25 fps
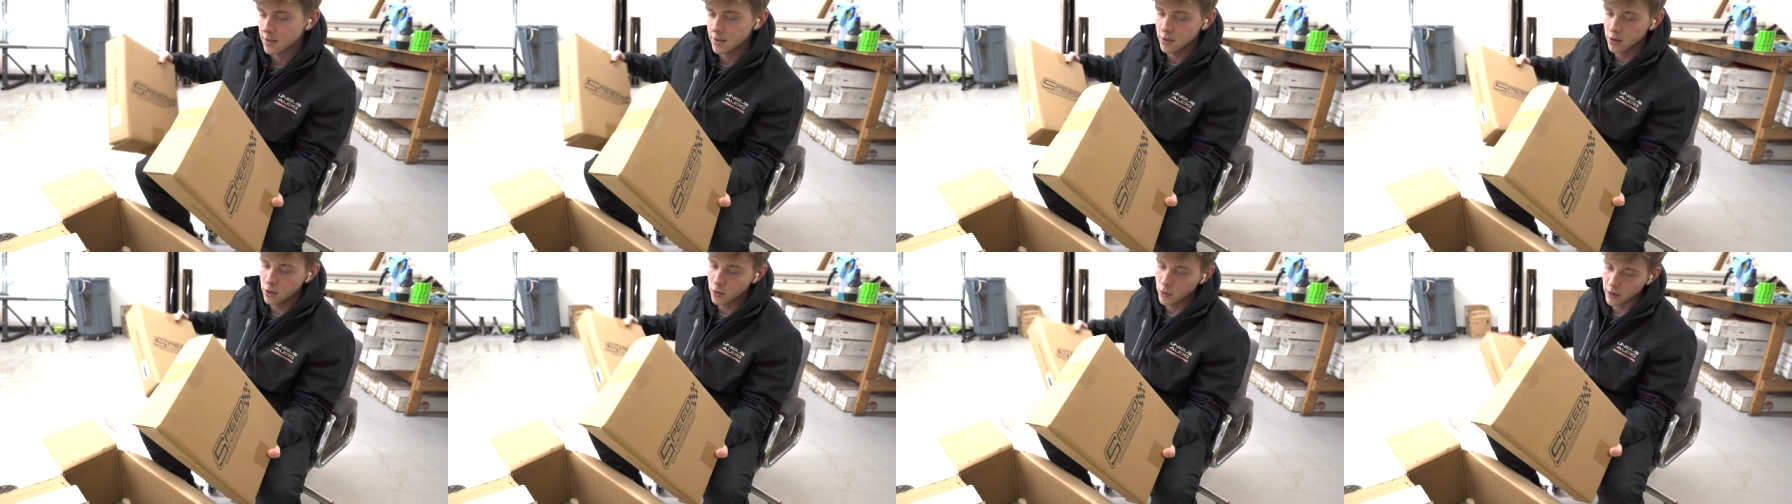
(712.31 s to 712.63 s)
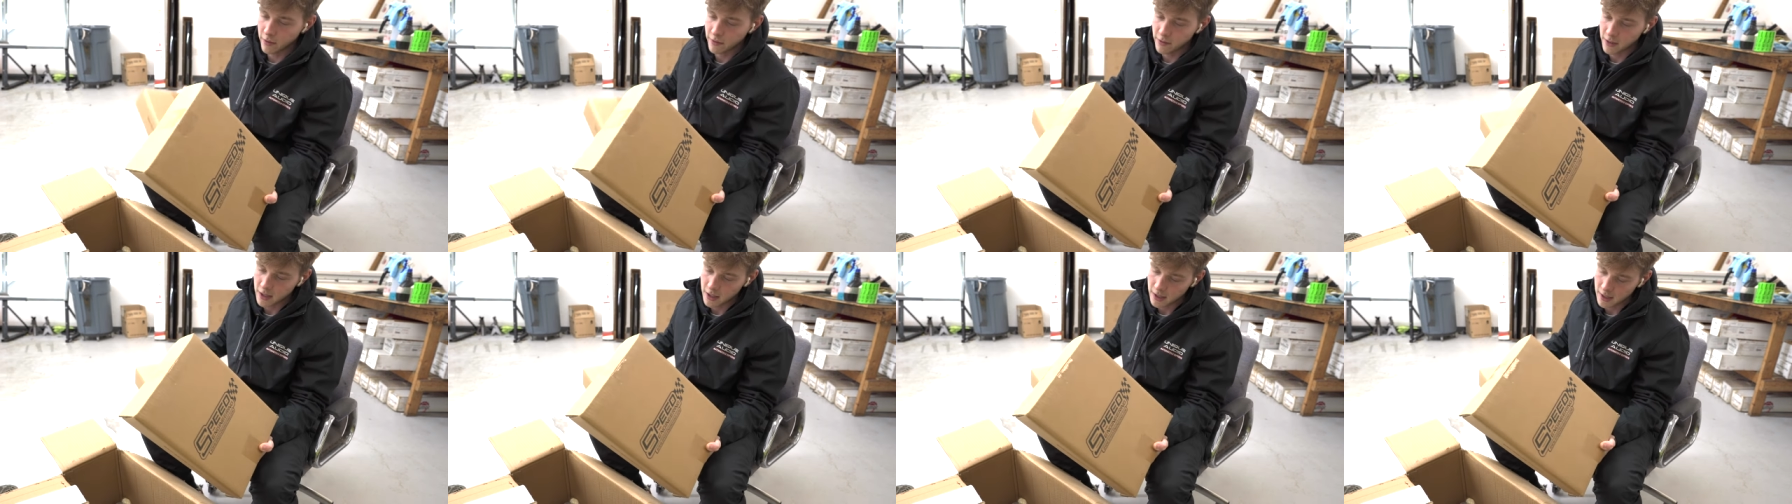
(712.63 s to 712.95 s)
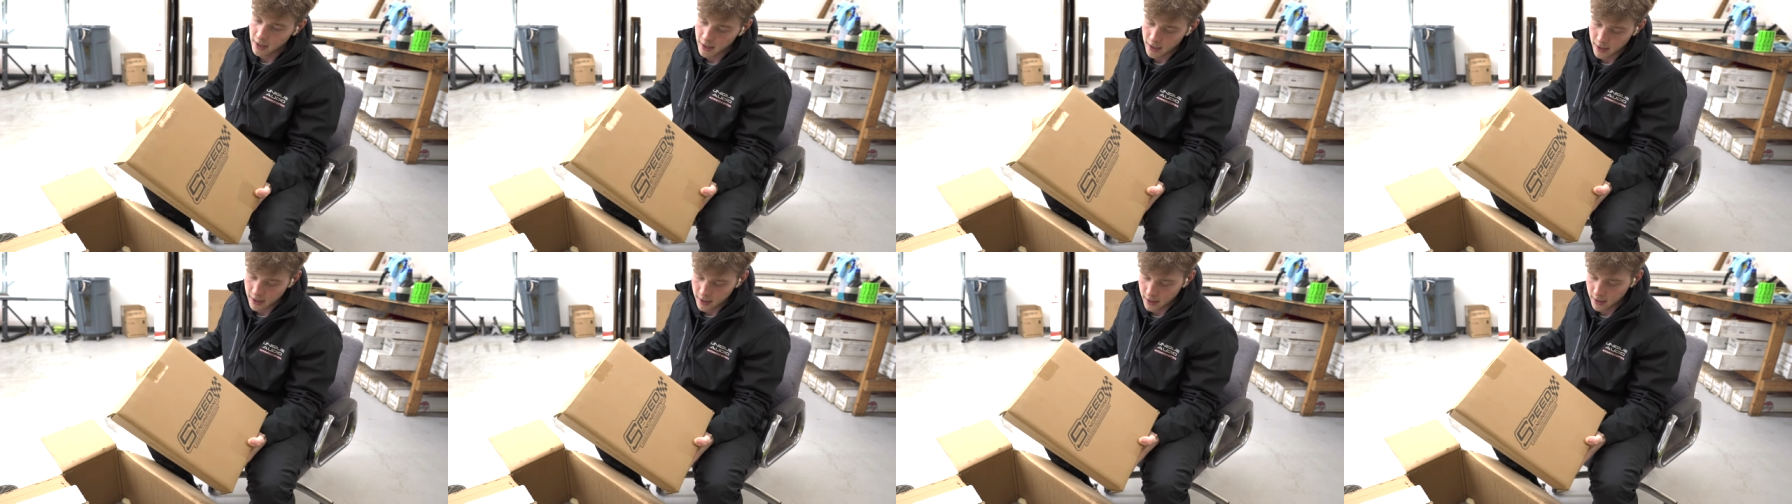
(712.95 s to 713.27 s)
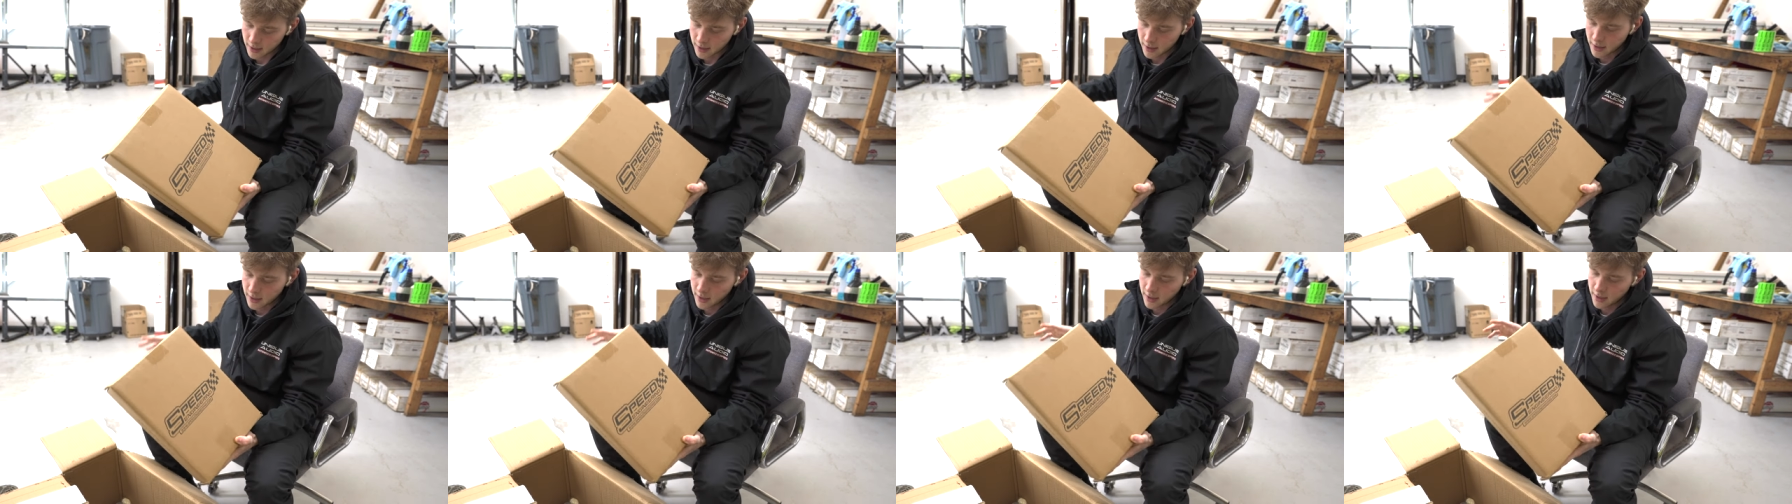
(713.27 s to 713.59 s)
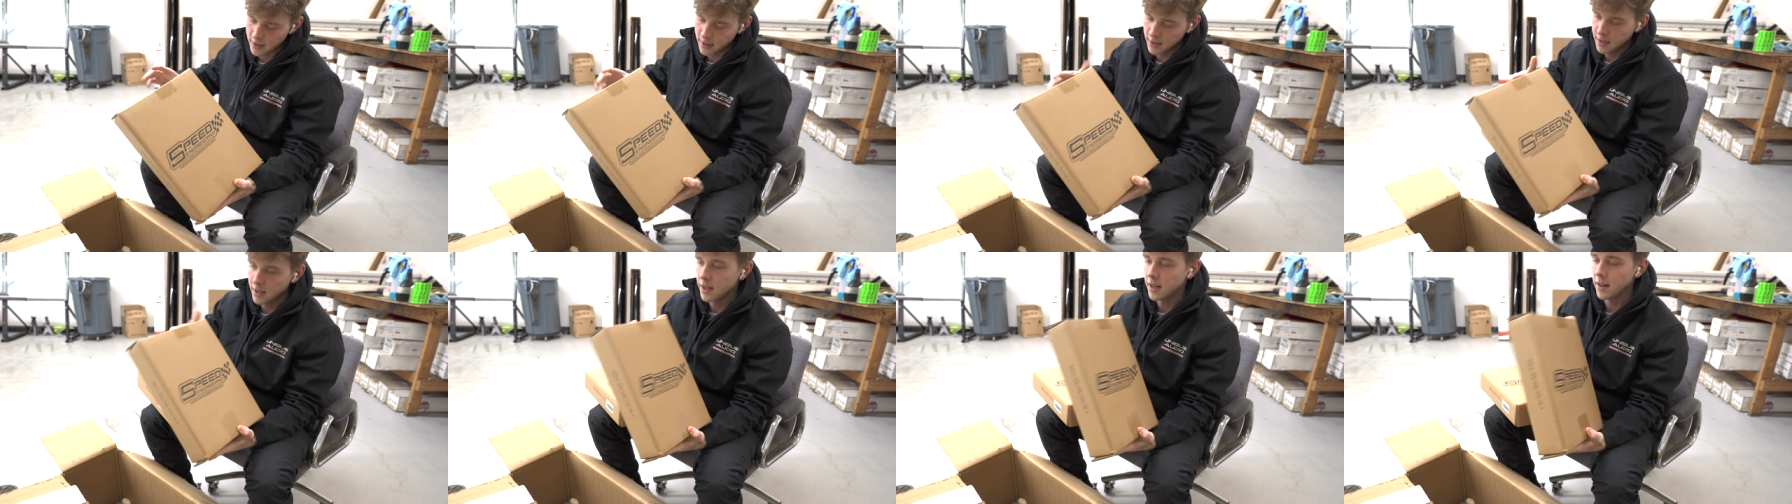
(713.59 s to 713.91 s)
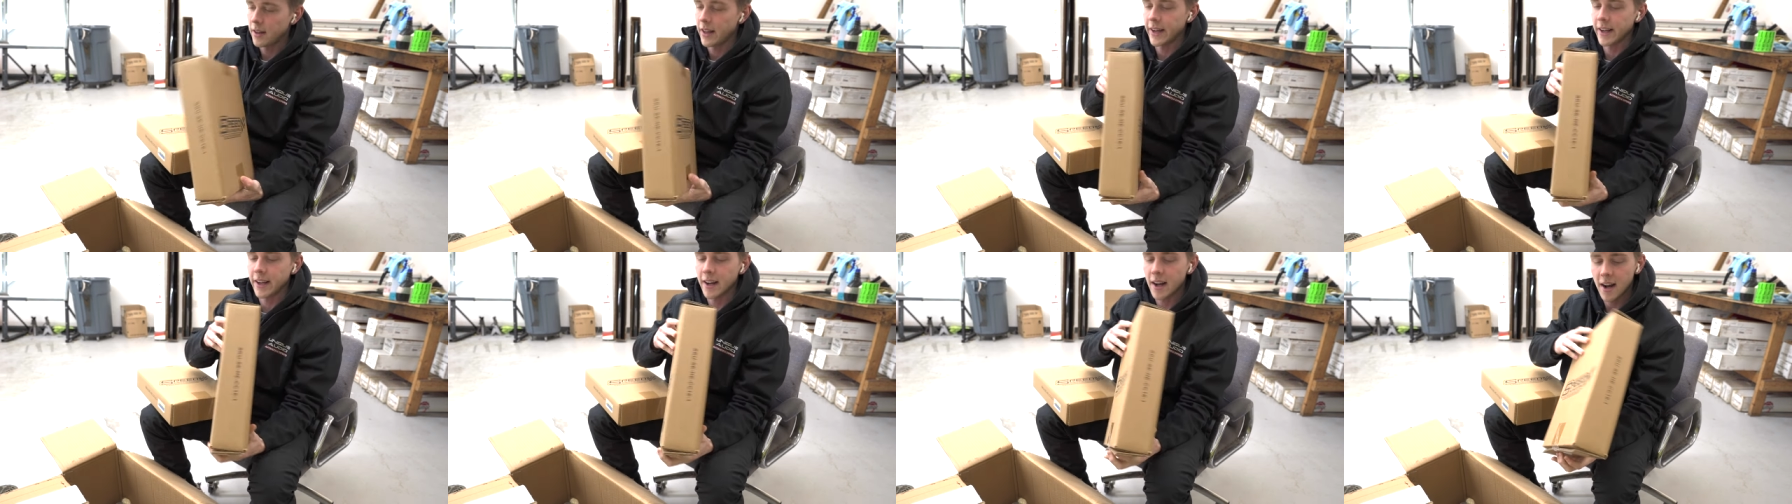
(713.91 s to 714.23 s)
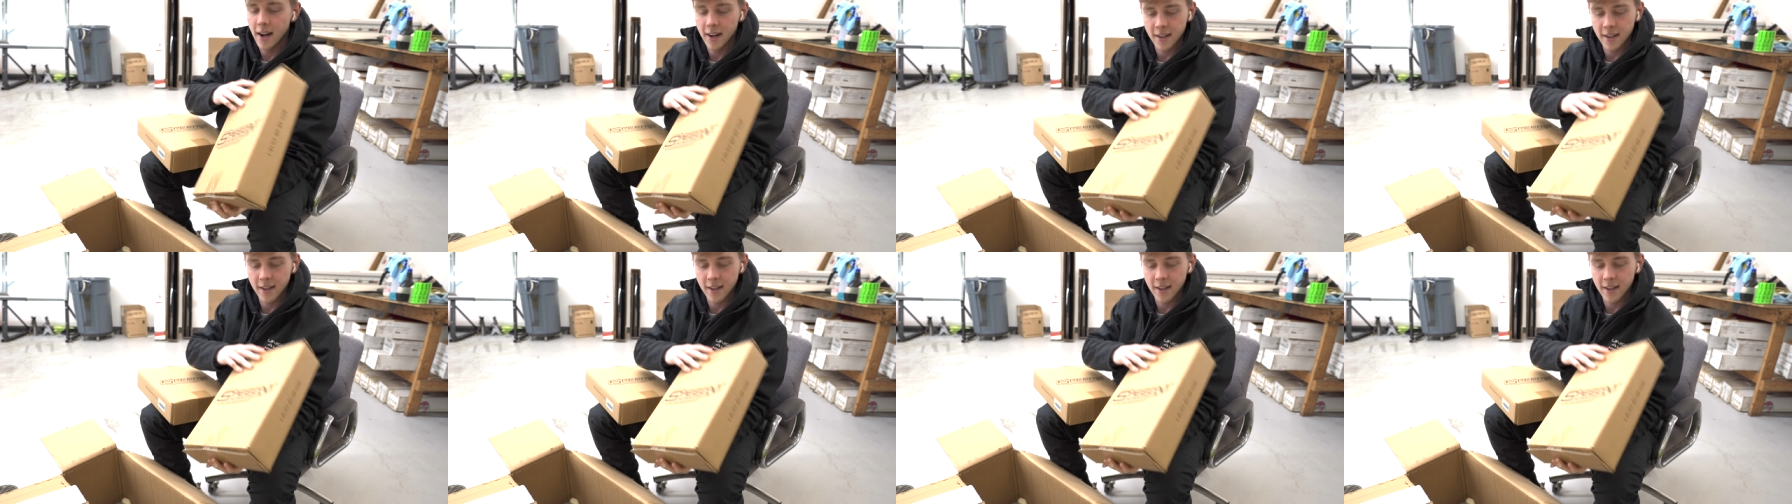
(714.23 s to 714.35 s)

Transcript: Two of the like